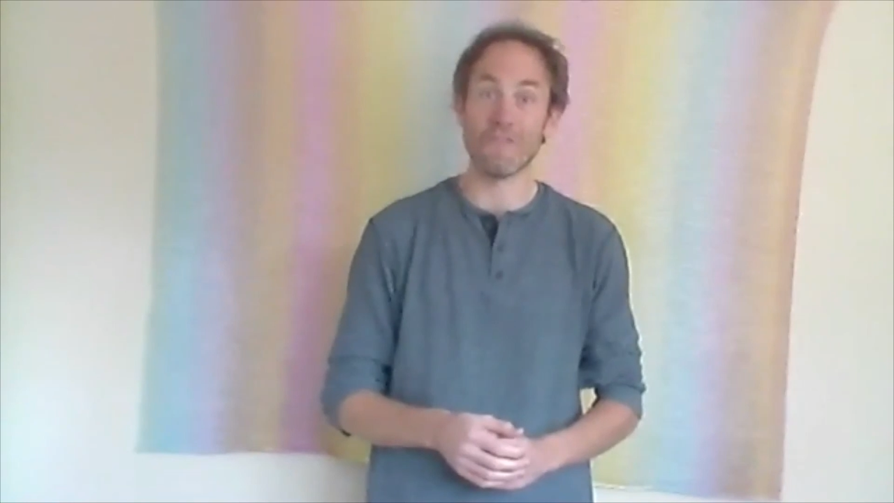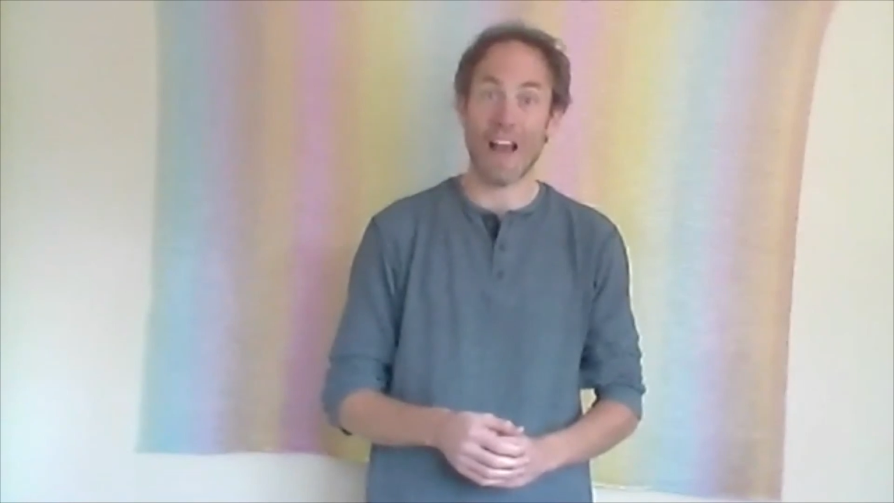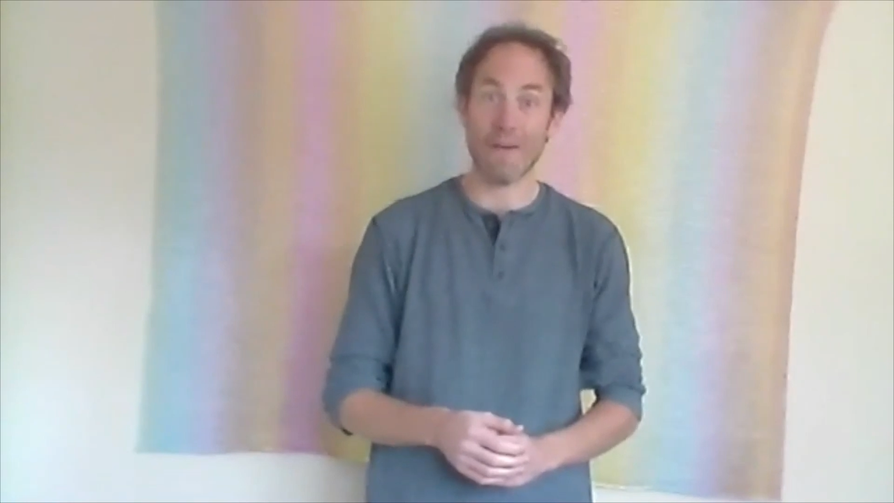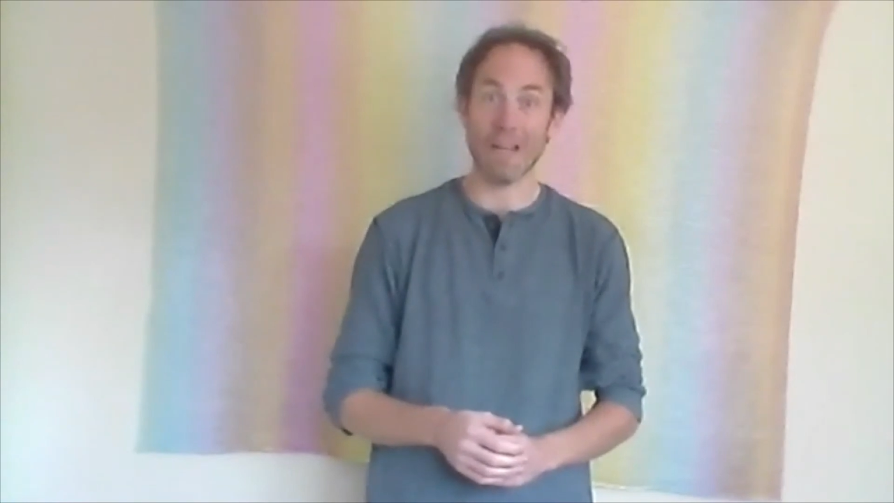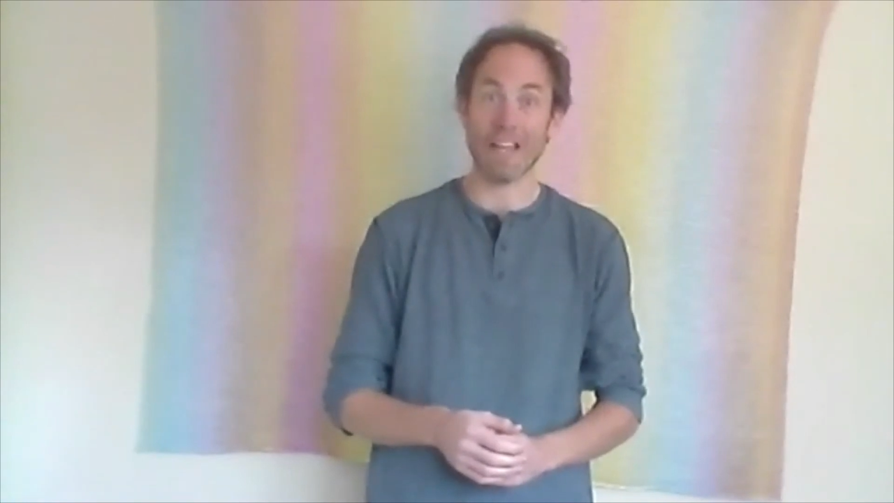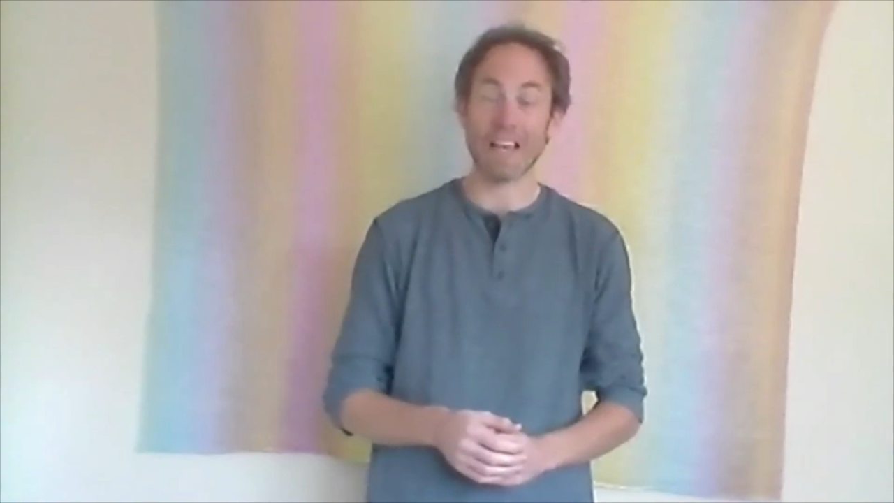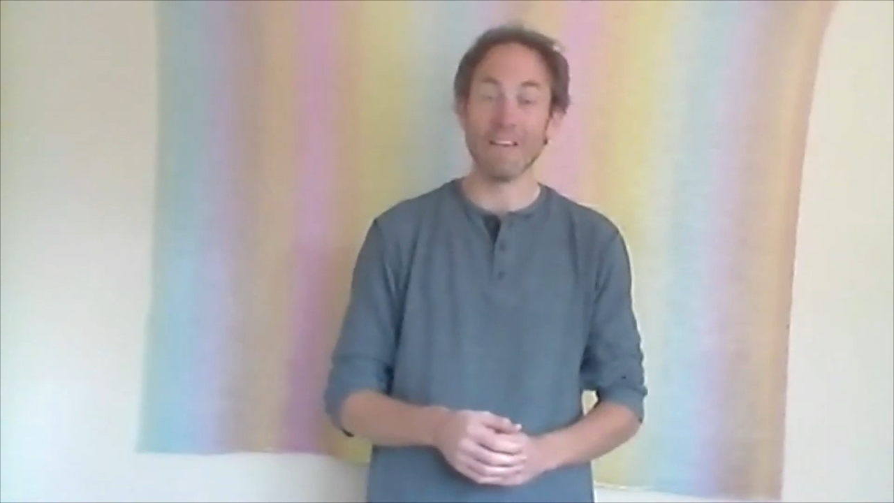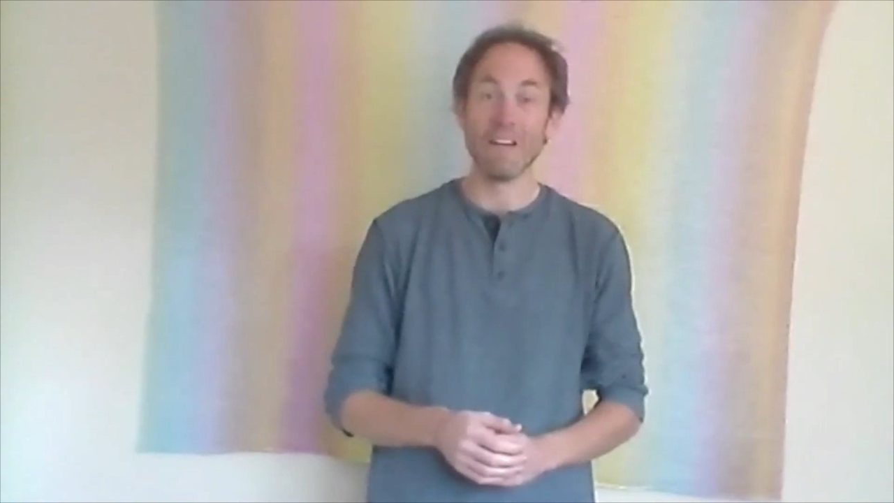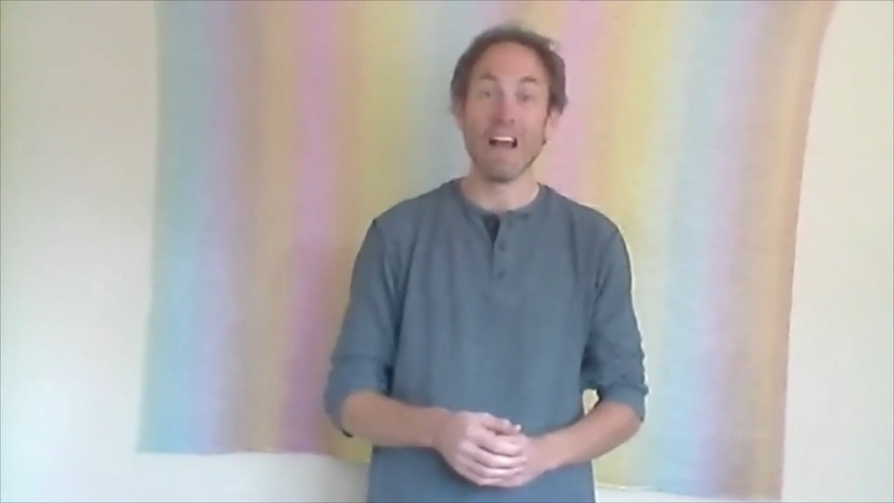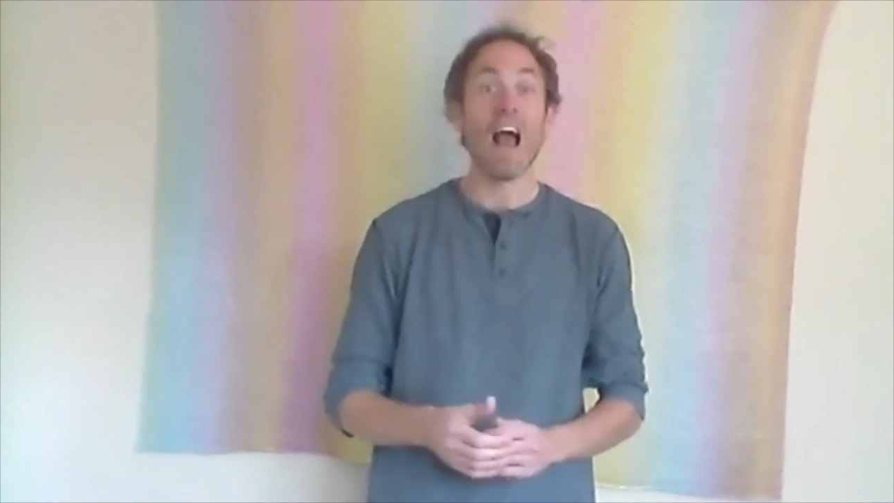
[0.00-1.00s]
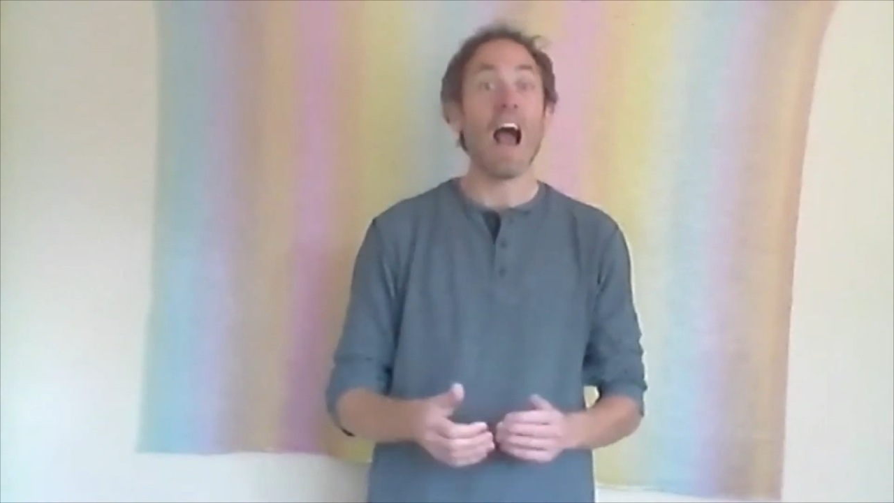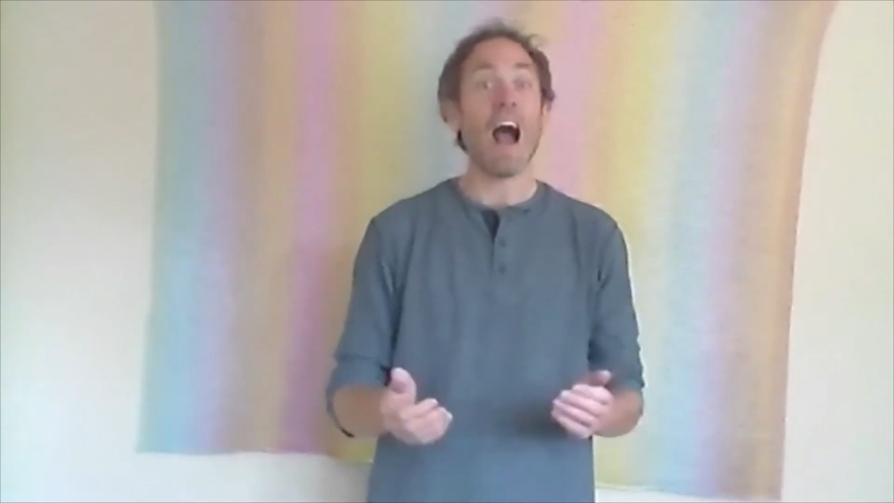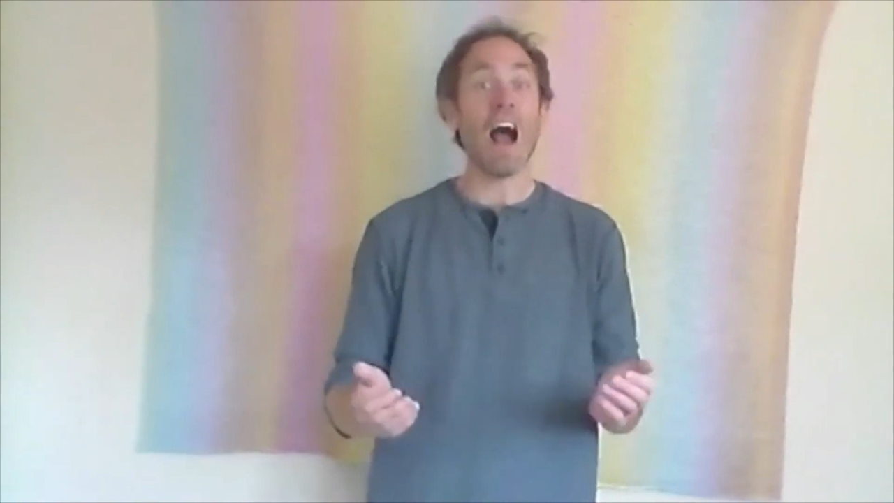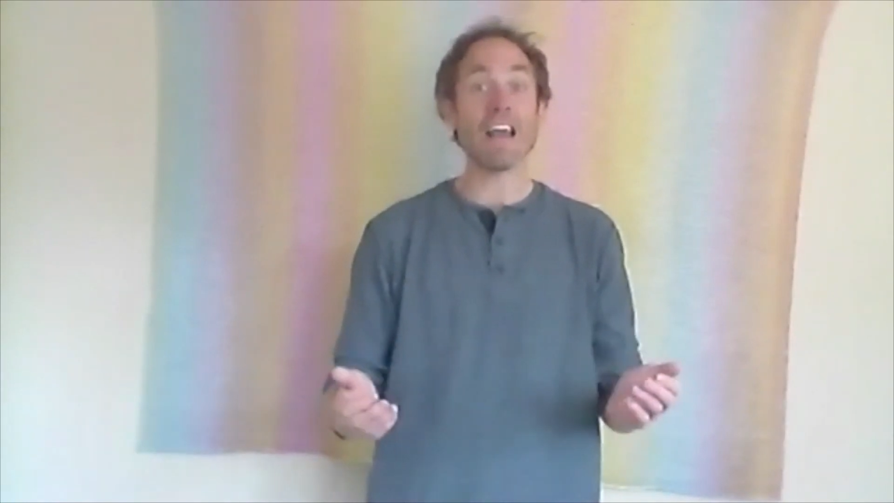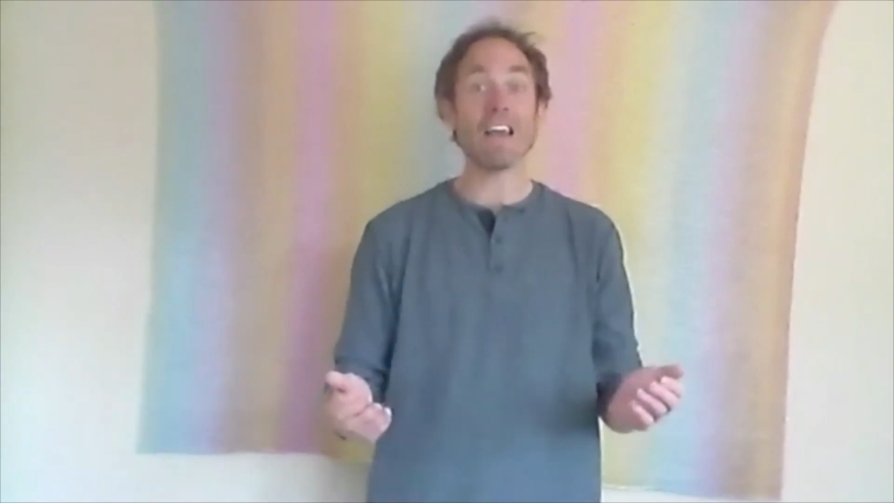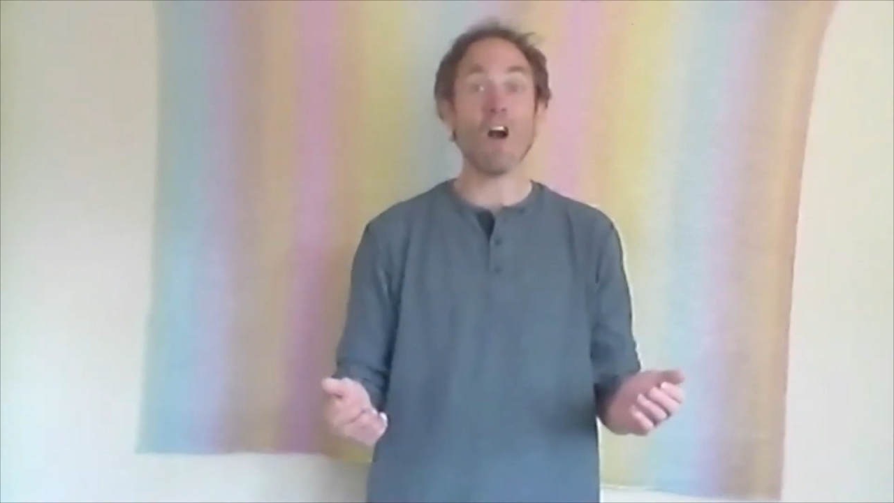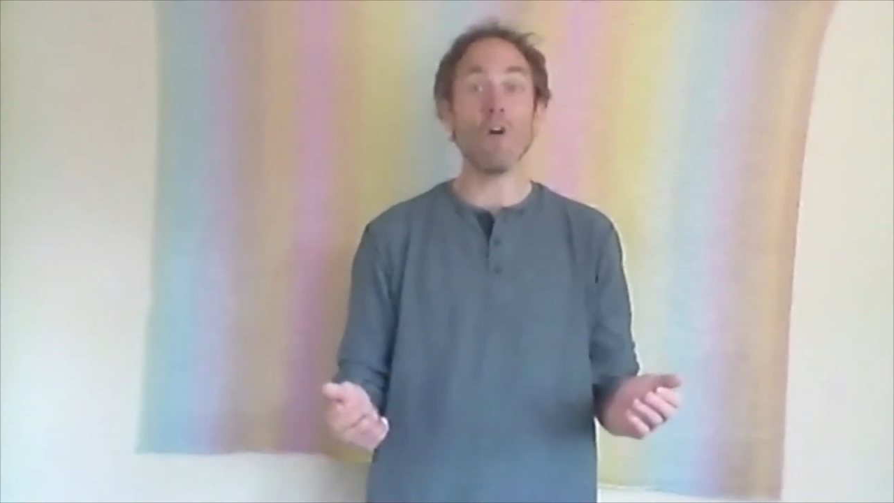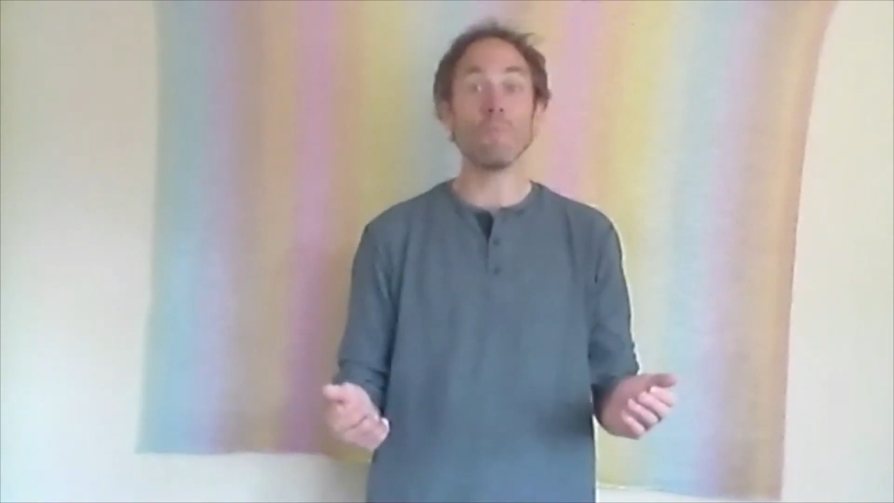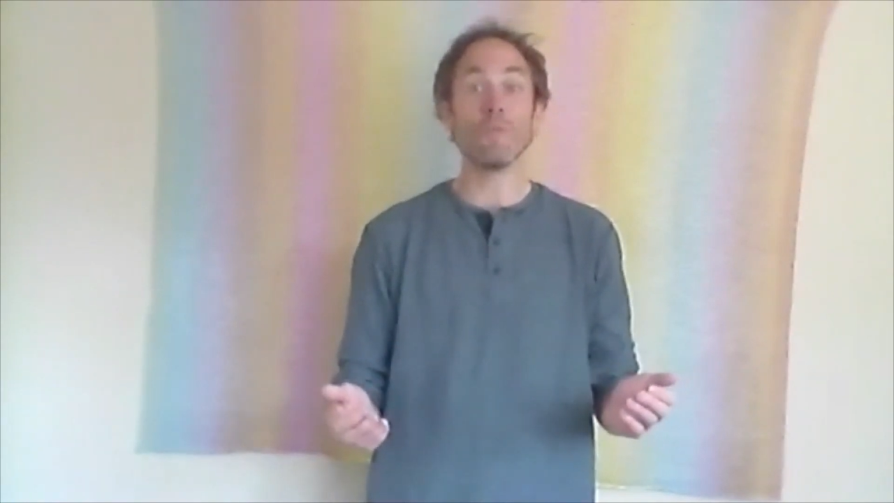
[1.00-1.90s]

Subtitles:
family. I hope